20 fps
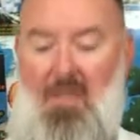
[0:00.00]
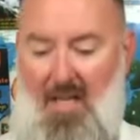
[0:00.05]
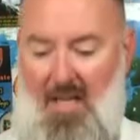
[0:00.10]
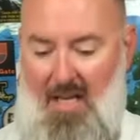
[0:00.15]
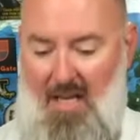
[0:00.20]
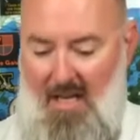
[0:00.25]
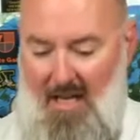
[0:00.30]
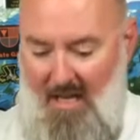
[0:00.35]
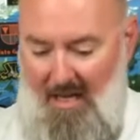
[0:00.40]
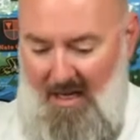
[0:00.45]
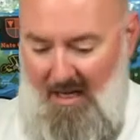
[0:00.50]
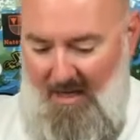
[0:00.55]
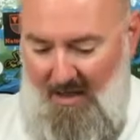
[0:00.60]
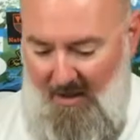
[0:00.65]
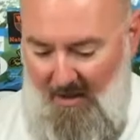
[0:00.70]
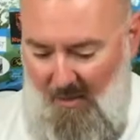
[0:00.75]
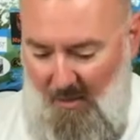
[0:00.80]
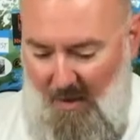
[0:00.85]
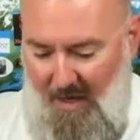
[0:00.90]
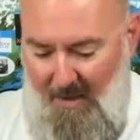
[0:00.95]
the
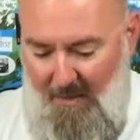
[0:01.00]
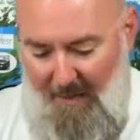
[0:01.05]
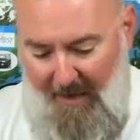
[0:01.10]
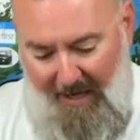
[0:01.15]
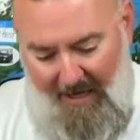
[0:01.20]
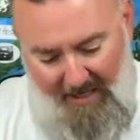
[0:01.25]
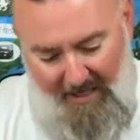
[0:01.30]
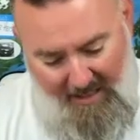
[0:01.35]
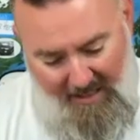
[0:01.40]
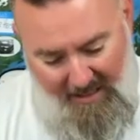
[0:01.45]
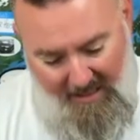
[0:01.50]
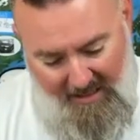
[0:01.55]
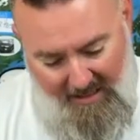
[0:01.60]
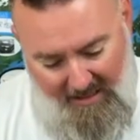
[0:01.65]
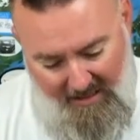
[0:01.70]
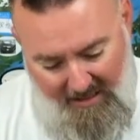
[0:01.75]
wheat penny,